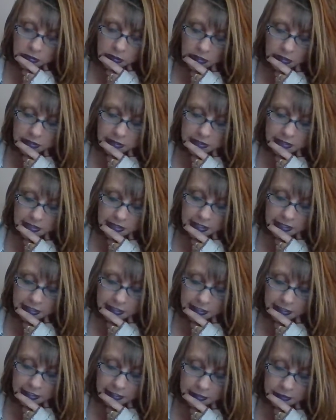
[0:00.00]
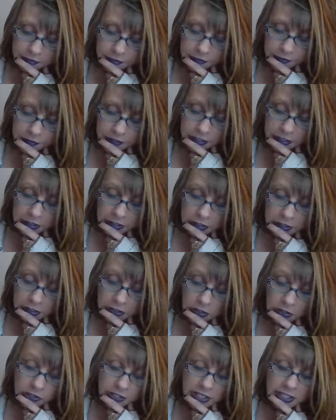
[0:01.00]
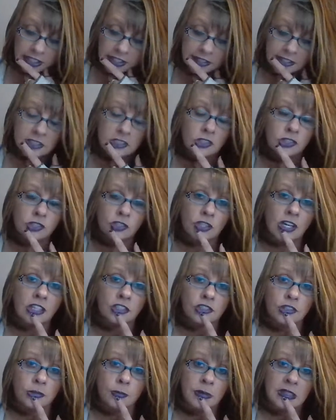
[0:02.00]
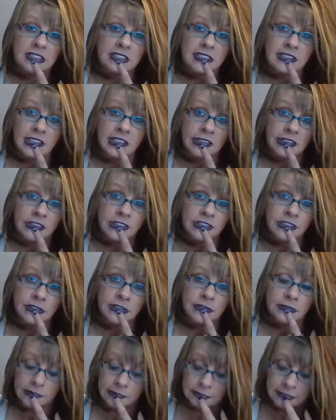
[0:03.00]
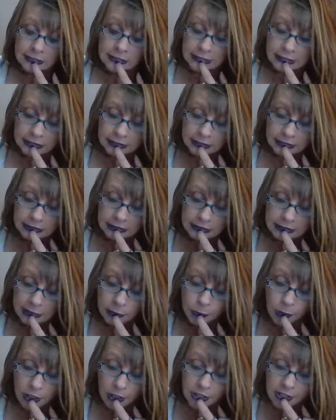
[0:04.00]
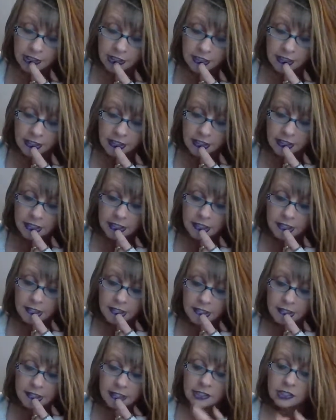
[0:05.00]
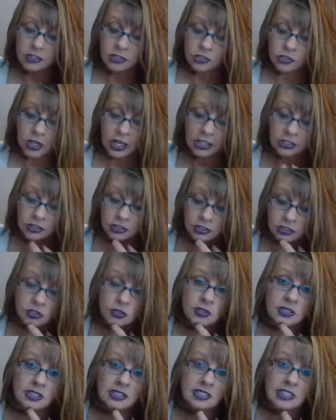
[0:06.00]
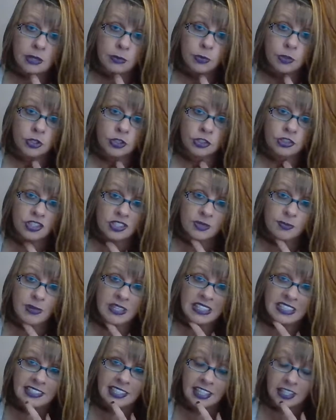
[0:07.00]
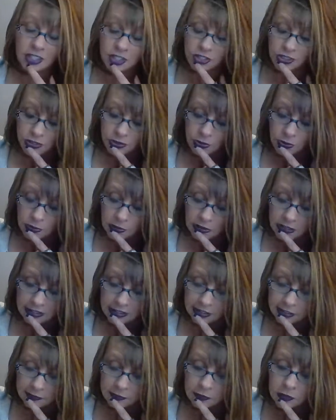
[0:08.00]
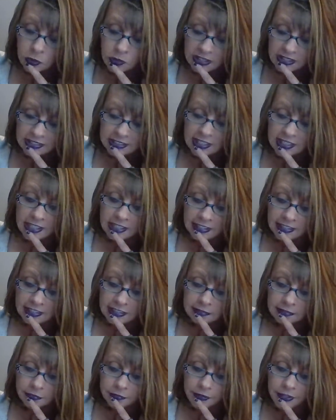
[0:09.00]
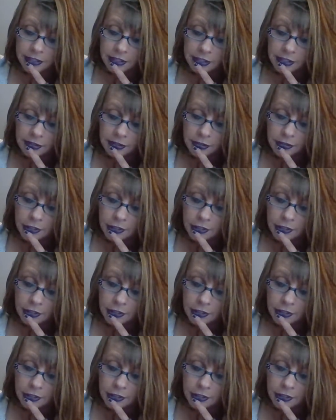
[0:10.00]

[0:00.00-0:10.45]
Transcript: Anxiety and fear. Okay, this attraction may scare you, Libra. This attraction to this emperor just may scare you and give you anxiety and fear